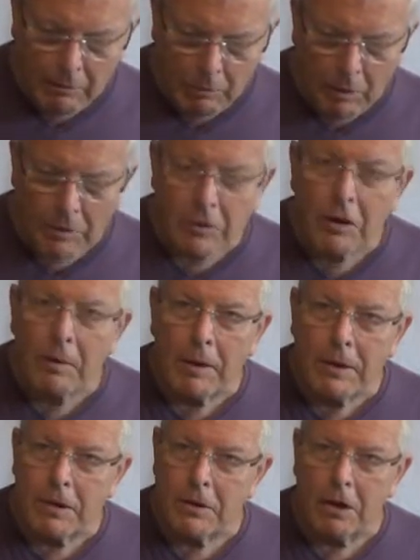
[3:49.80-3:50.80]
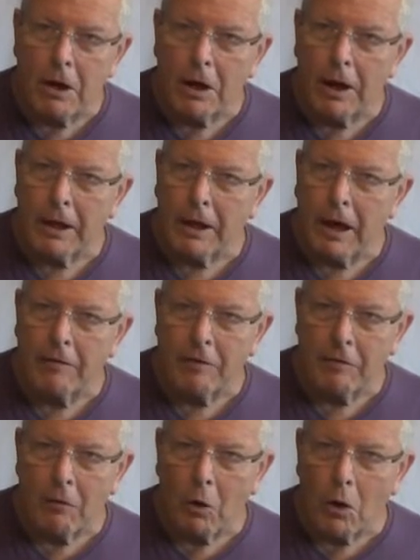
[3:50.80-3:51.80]
want to do it. It's not like I have
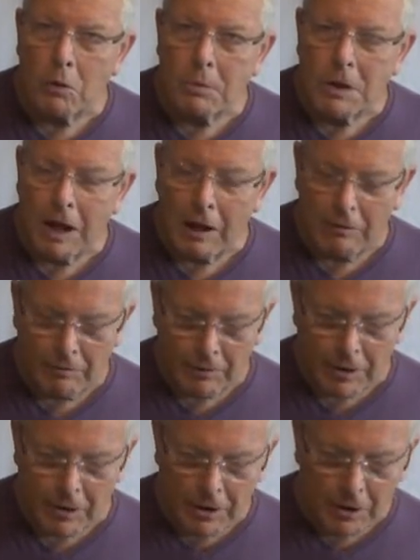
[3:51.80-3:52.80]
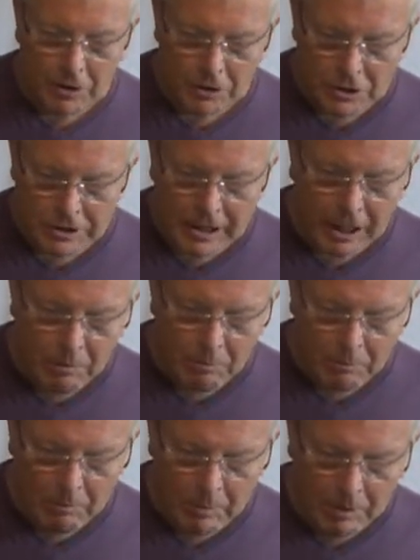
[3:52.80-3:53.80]
to force myself, and I just get
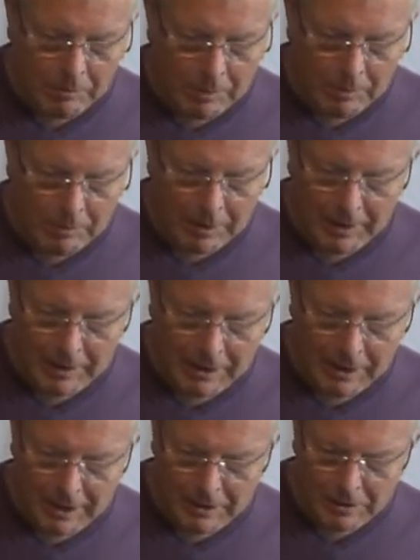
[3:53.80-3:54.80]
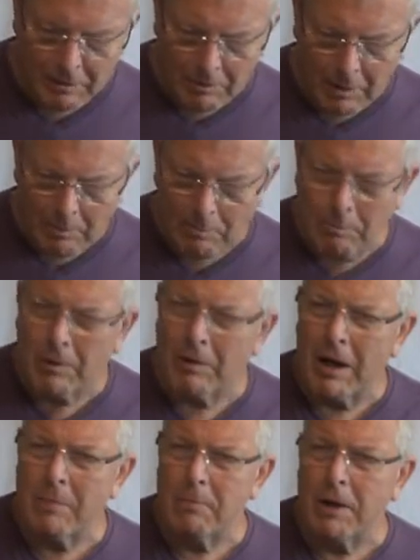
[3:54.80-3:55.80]
on with little things. Not
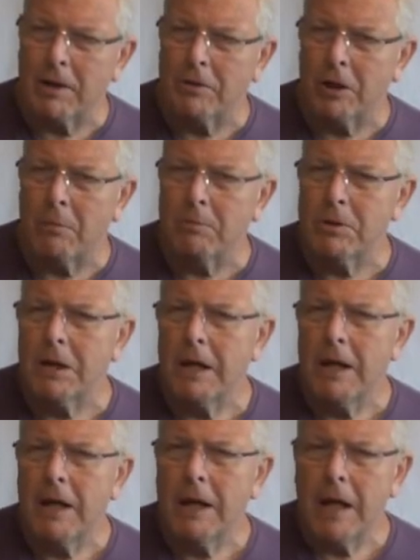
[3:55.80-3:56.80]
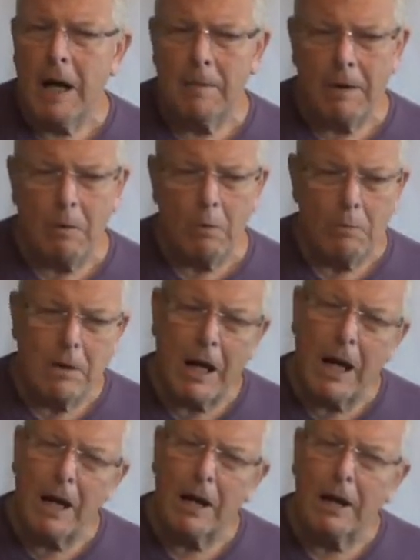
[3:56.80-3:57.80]
great big jobs. I mean, I wouldn't
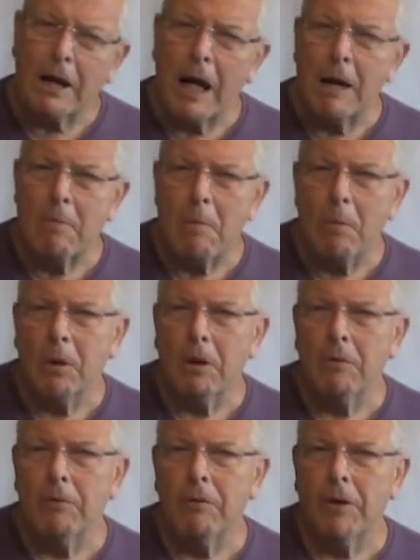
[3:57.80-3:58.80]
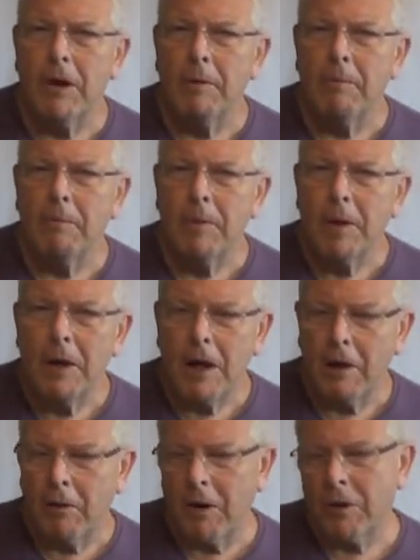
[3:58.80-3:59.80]
be capable of.
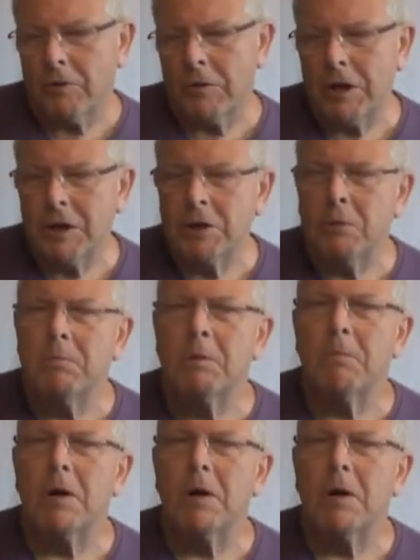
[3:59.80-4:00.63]
I've got a tree stump